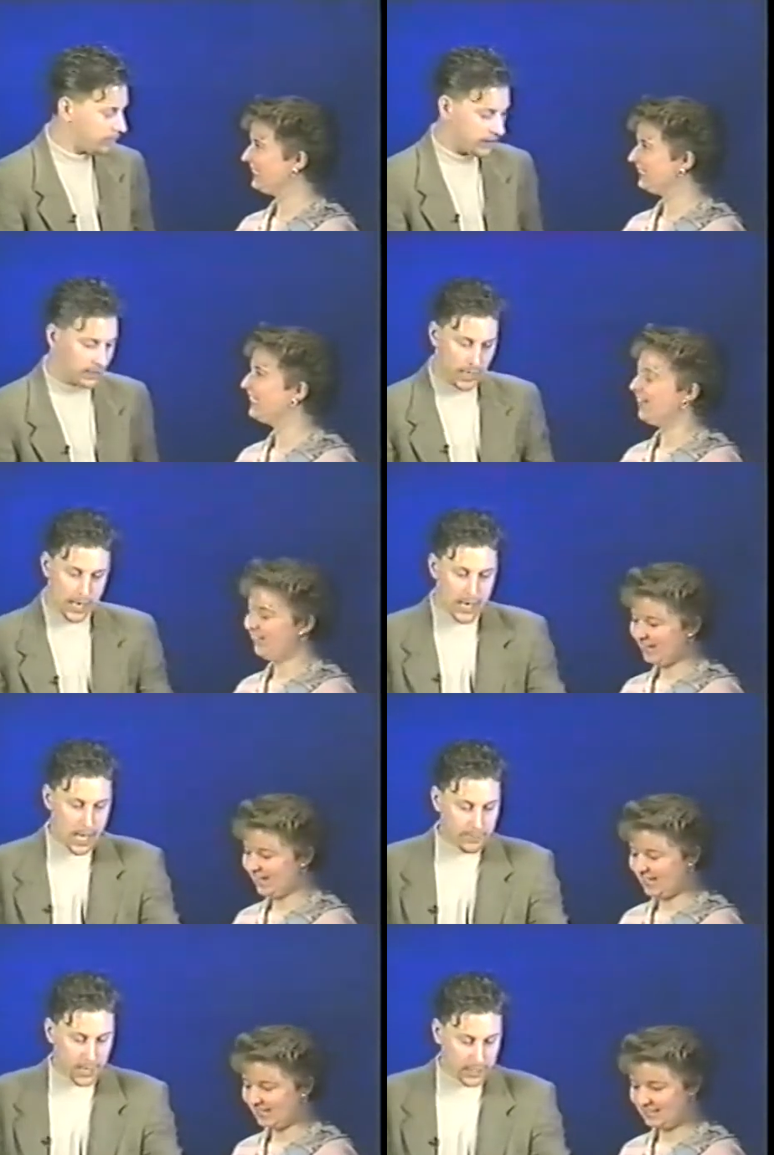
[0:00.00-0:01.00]
Speaker 1: pick.
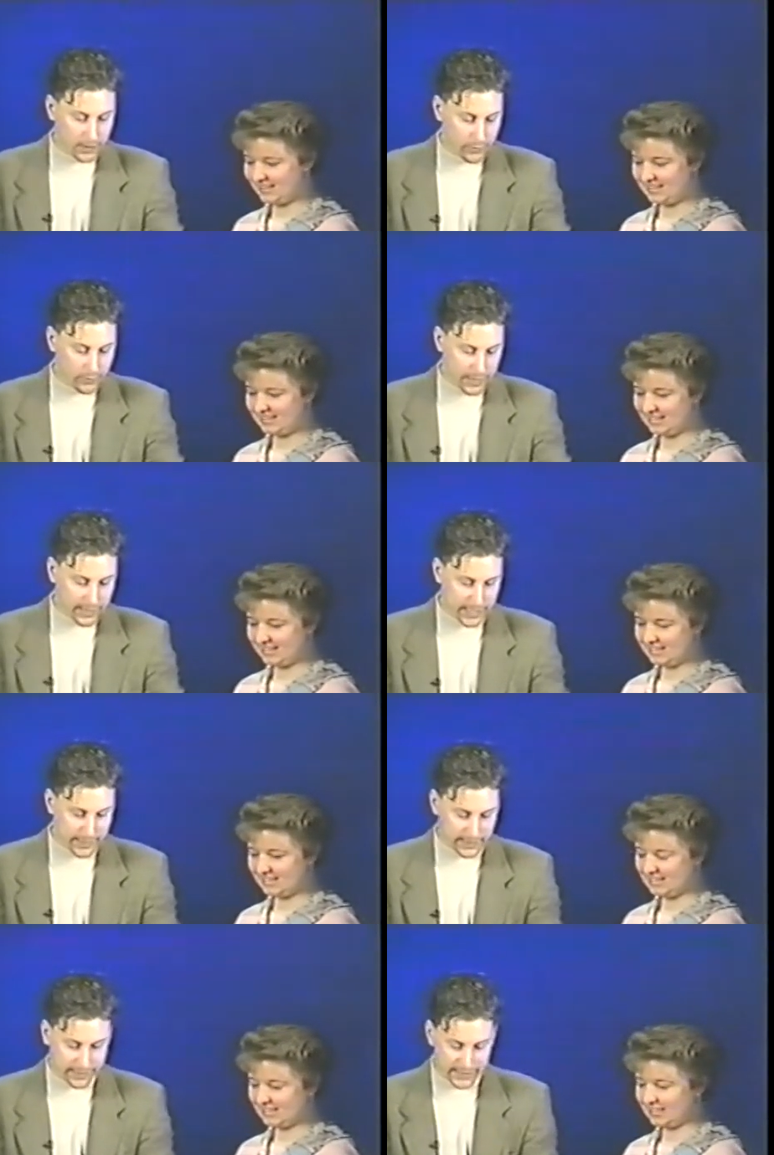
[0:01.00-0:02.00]
I'm not going to do that,
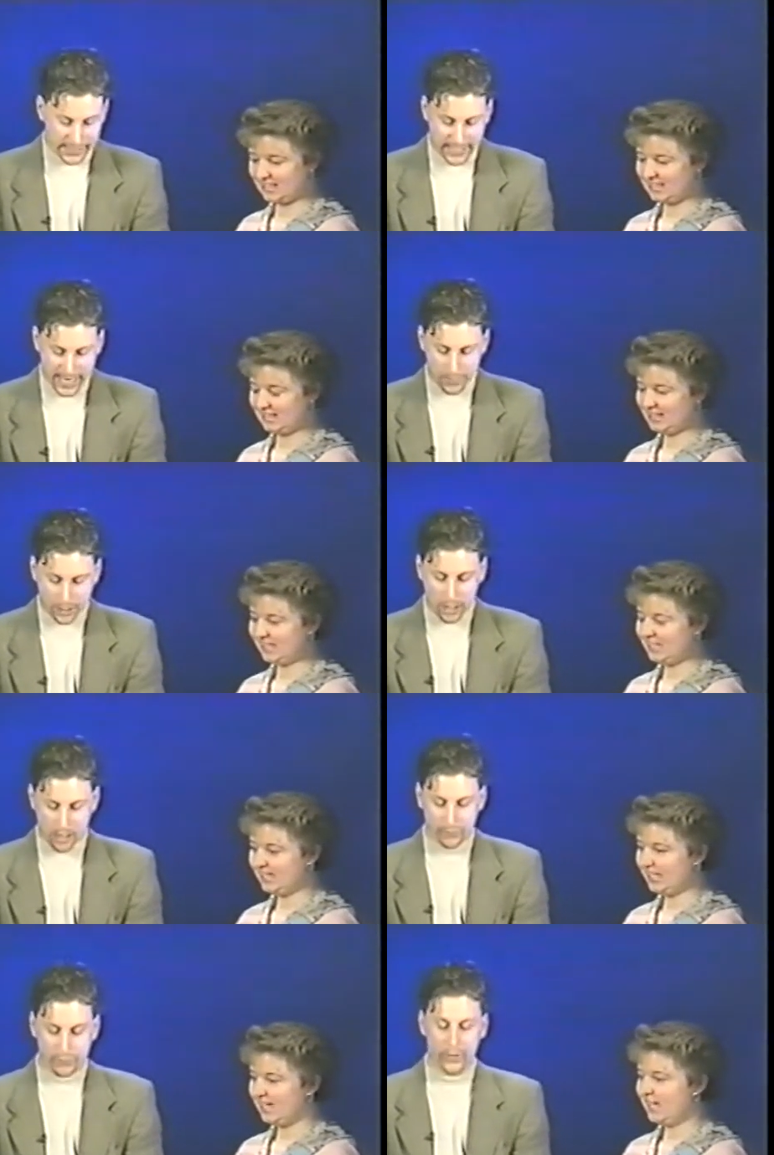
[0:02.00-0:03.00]
Dottie. I'd like you to name a
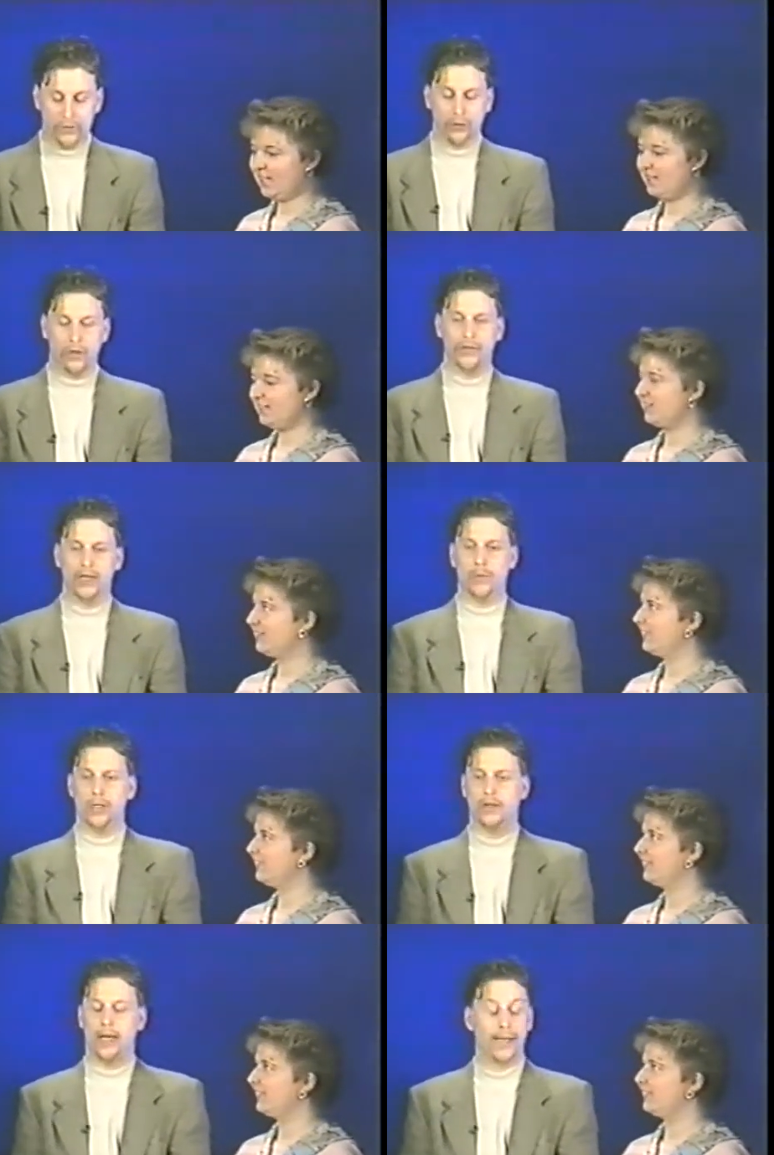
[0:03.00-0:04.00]
card. Free choice,
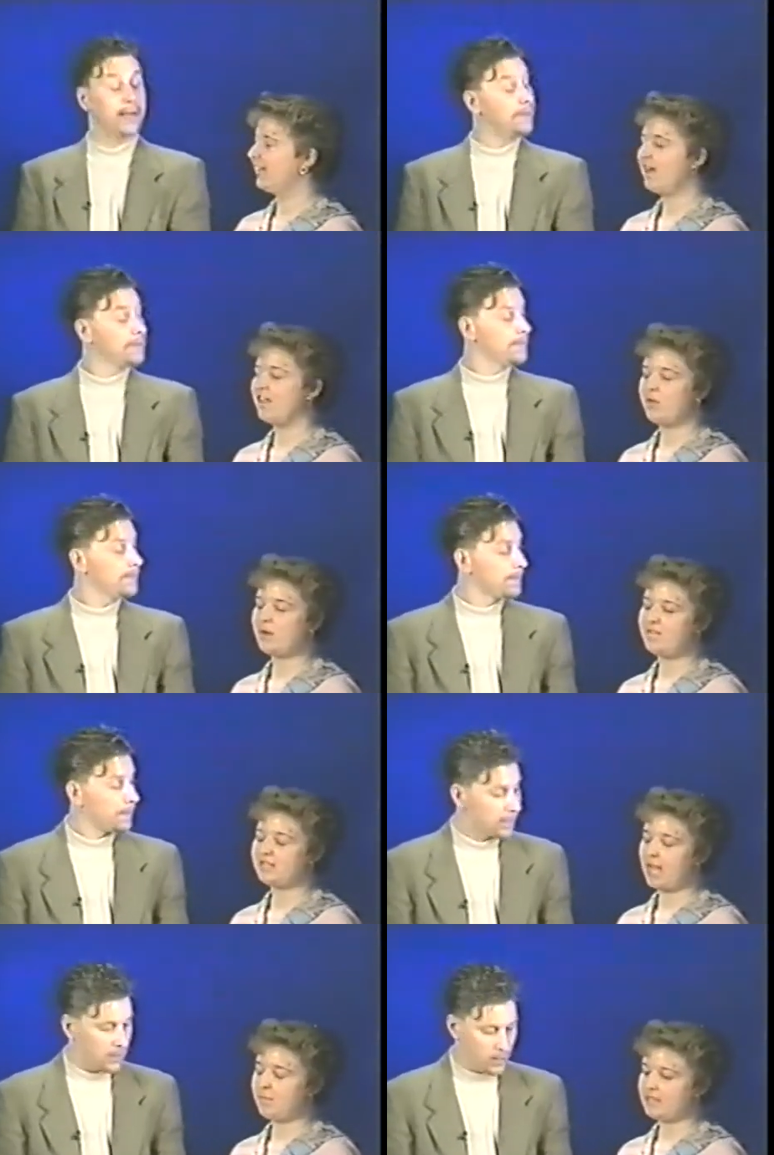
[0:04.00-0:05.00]
anyone you'd like. Uh,
Speaker 2: three of
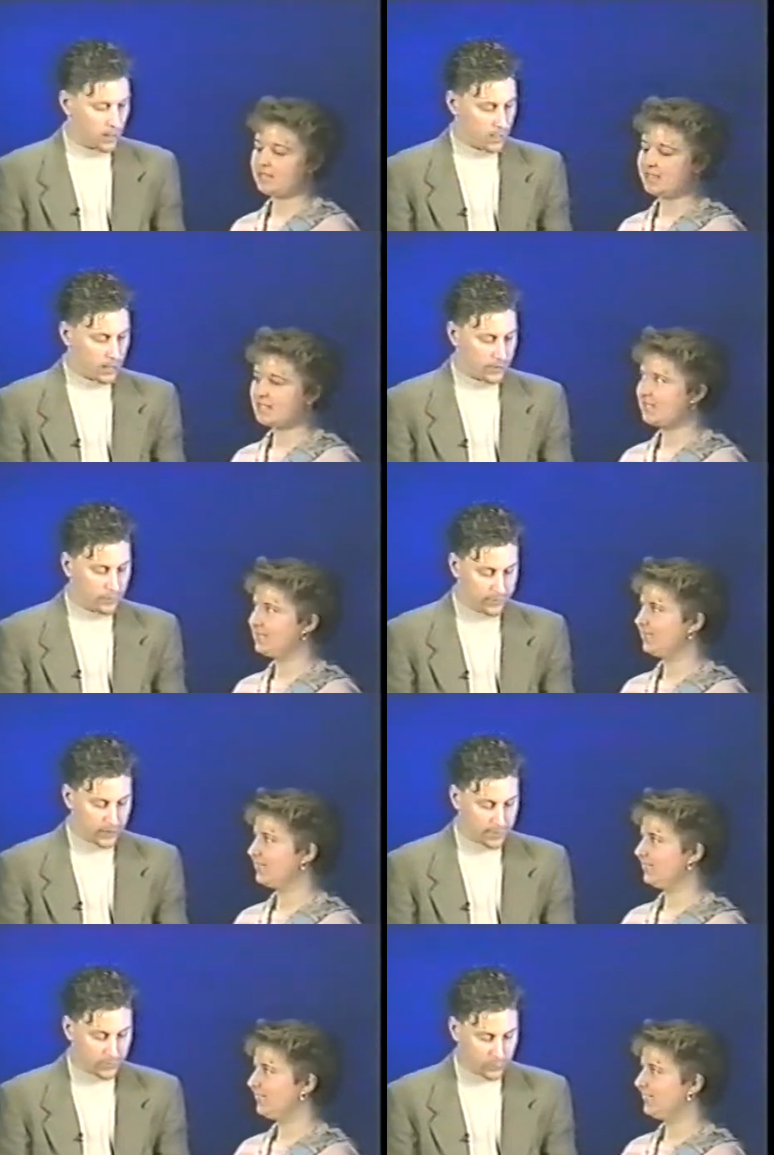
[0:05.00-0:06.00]
diamonds.
Speaker 1: Uh, three of
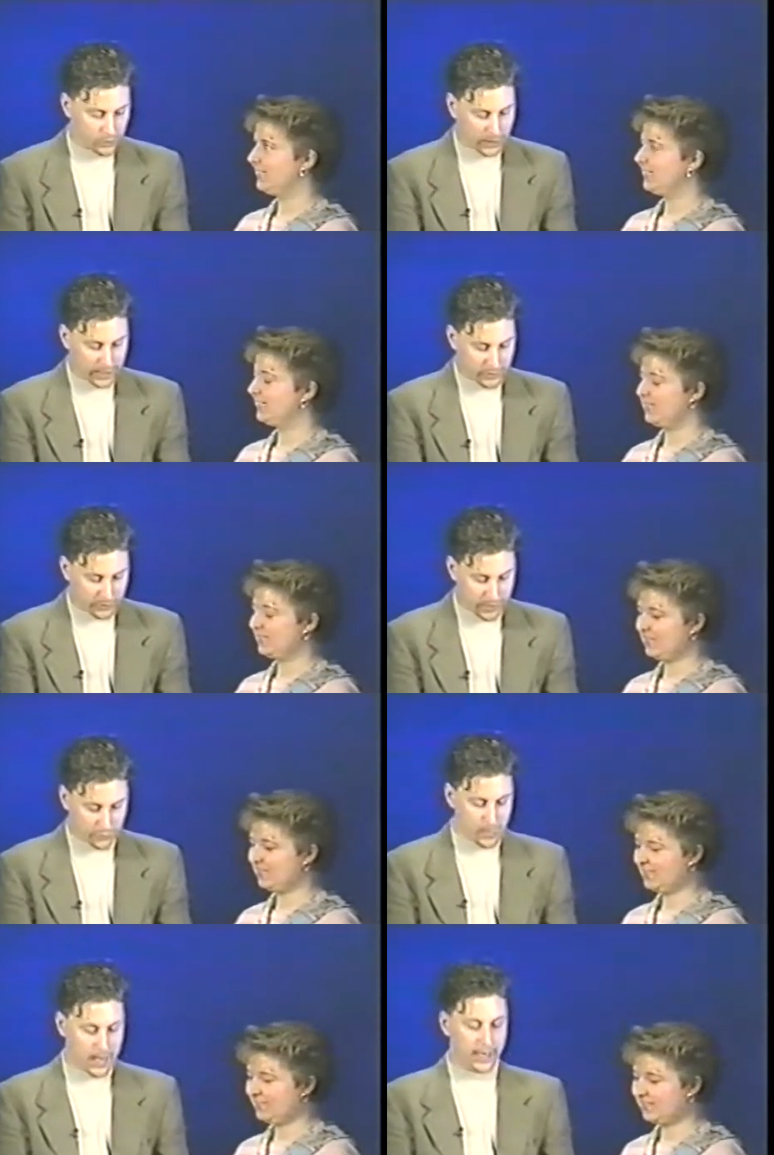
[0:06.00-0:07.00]
diamonds. Would you like to change
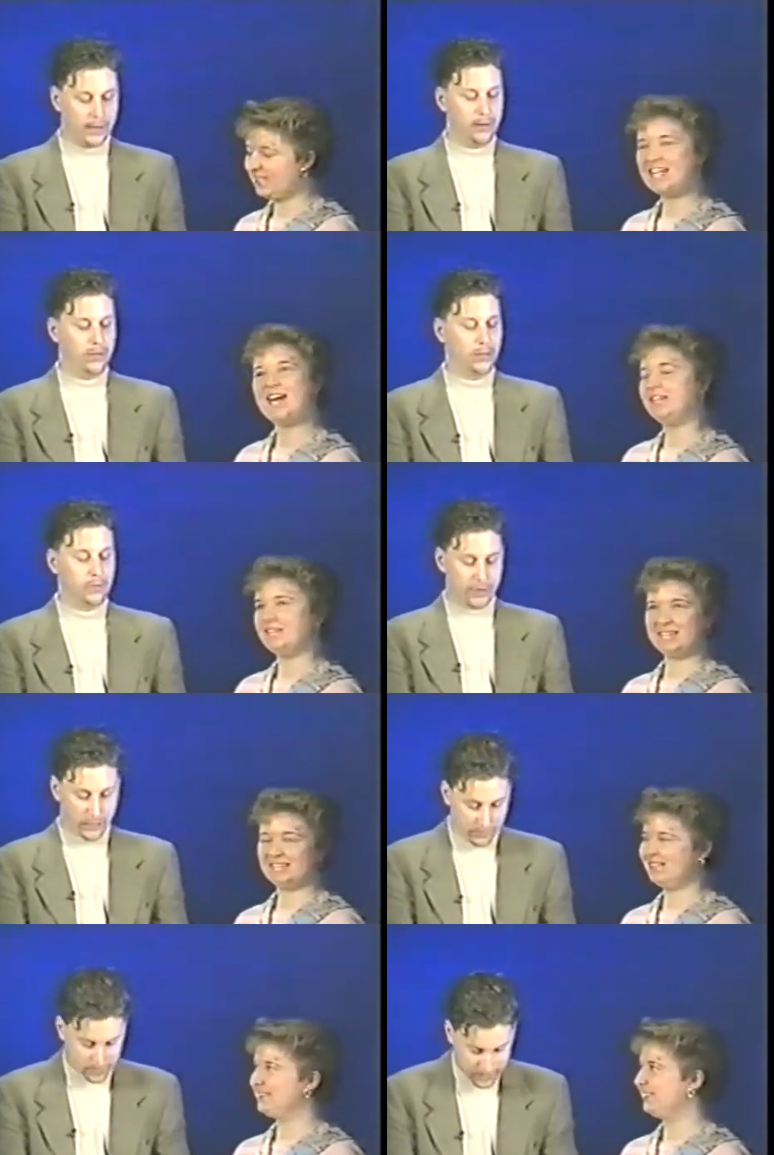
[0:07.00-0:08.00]
your mind? No.
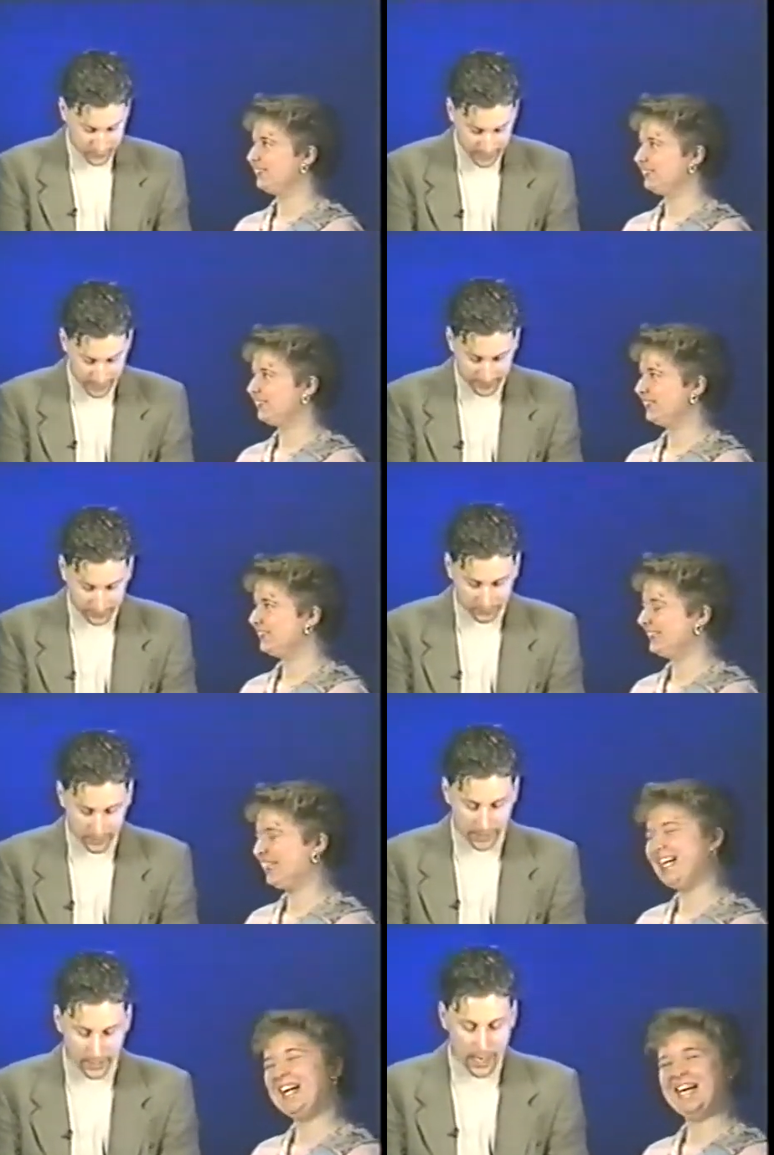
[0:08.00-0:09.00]
Stick with the mind you got. That's
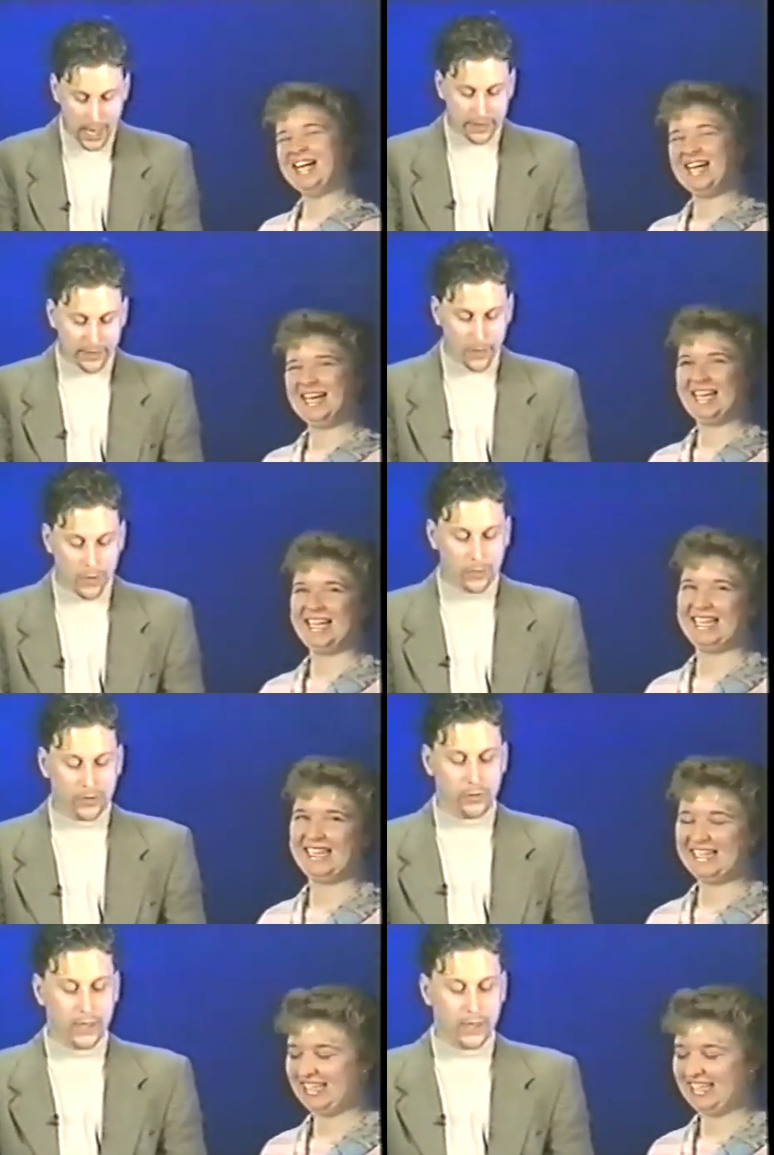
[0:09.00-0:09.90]
fine. I tell you what we'll do,